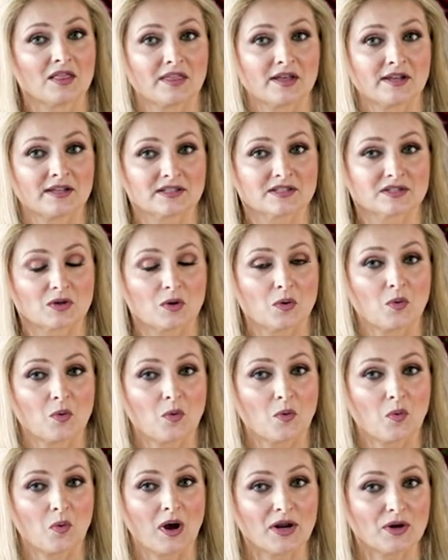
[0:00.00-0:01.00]
That's
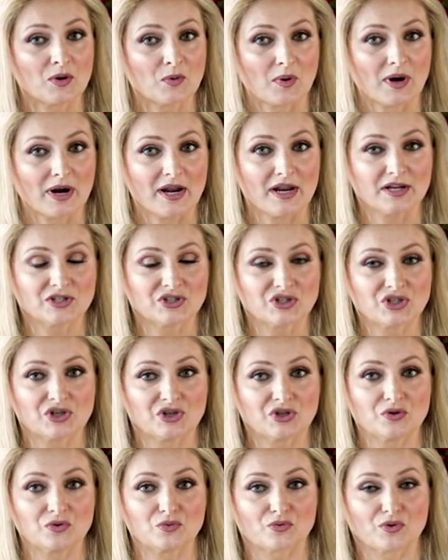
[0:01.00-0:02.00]
one way
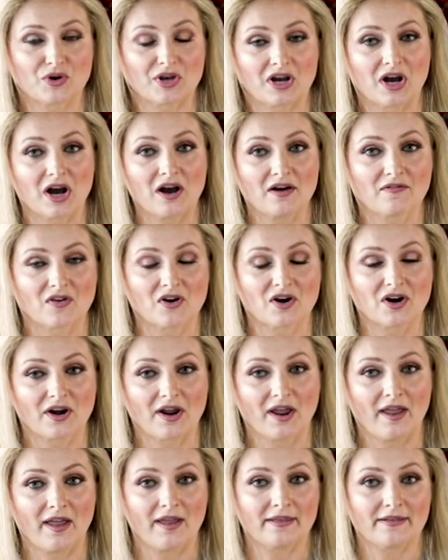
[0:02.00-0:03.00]
to recover
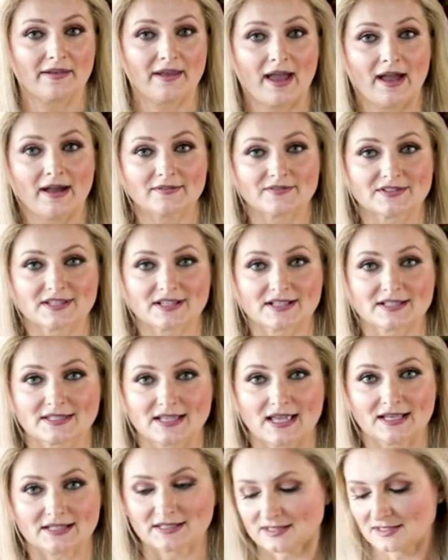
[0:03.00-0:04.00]
and have
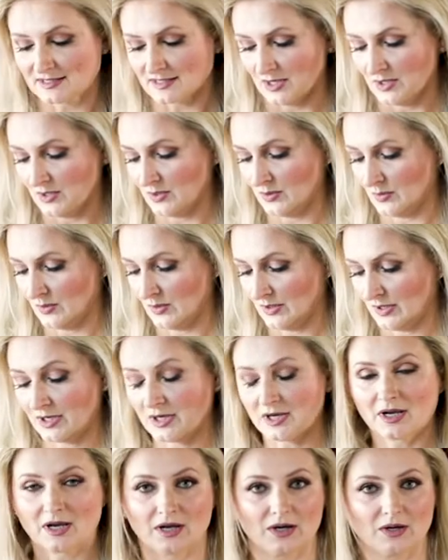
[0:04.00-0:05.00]
success. So
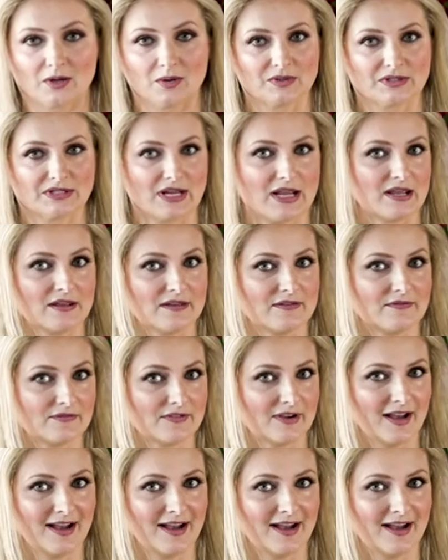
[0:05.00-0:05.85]
go Dave.